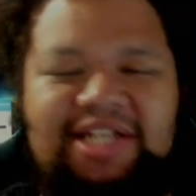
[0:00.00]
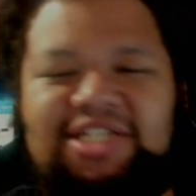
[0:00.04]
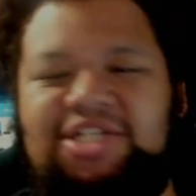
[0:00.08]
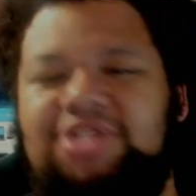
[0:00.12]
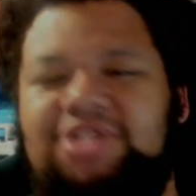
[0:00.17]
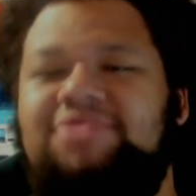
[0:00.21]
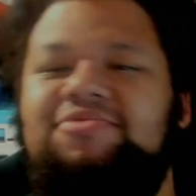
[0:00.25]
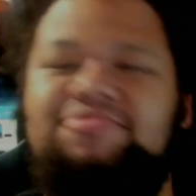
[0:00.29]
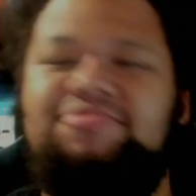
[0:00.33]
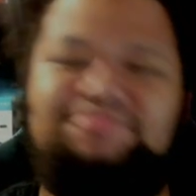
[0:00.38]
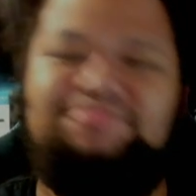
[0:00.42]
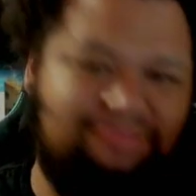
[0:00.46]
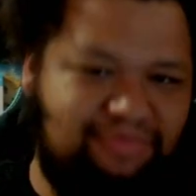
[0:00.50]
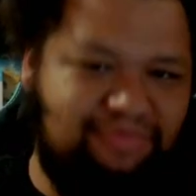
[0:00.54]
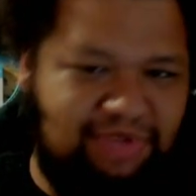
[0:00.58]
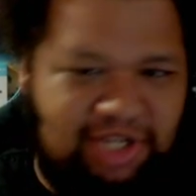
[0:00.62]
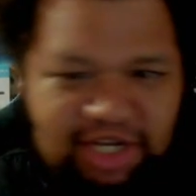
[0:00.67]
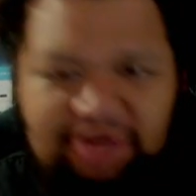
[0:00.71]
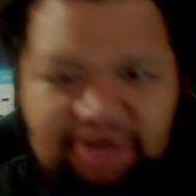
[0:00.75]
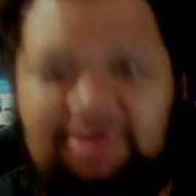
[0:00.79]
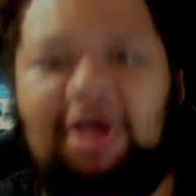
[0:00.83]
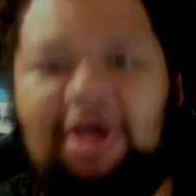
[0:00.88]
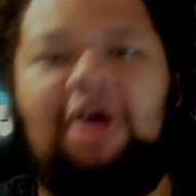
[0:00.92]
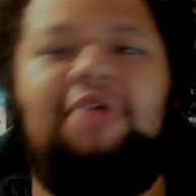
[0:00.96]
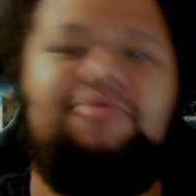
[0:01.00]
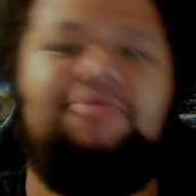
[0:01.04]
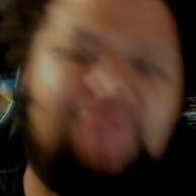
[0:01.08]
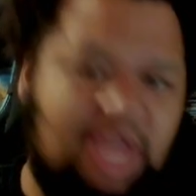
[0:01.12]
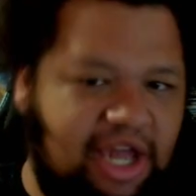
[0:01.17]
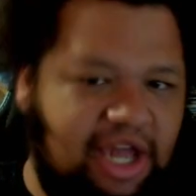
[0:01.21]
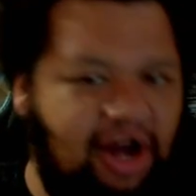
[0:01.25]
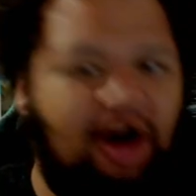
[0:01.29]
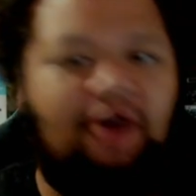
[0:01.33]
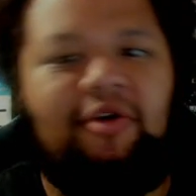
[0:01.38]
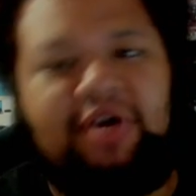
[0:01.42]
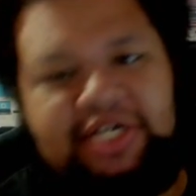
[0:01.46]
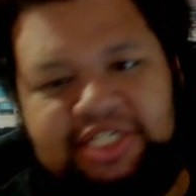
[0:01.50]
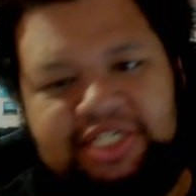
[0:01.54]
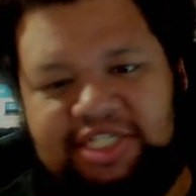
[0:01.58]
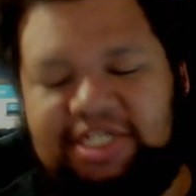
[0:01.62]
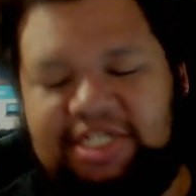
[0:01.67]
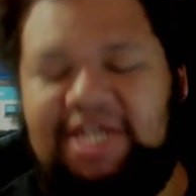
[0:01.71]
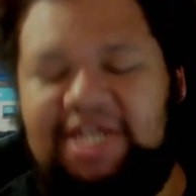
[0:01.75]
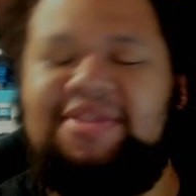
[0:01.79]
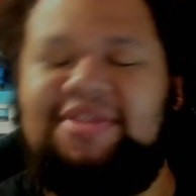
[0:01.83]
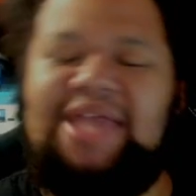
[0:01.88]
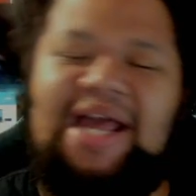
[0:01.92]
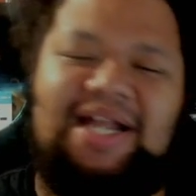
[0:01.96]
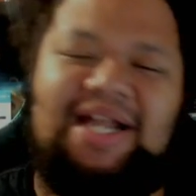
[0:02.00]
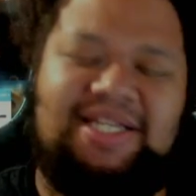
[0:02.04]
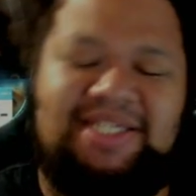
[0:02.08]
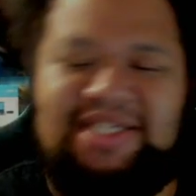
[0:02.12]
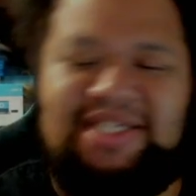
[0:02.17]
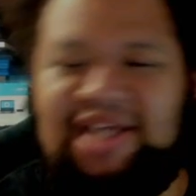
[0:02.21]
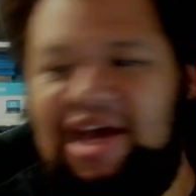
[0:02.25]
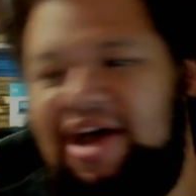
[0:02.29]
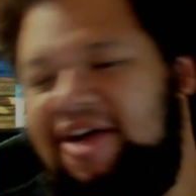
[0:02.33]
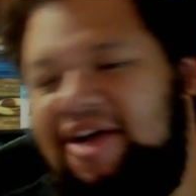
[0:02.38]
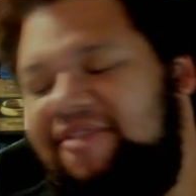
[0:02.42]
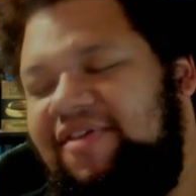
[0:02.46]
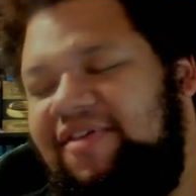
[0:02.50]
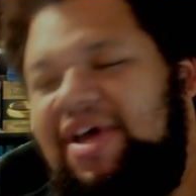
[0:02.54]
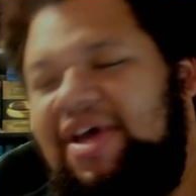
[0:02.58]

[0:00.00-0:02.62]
who, they always did that stuff.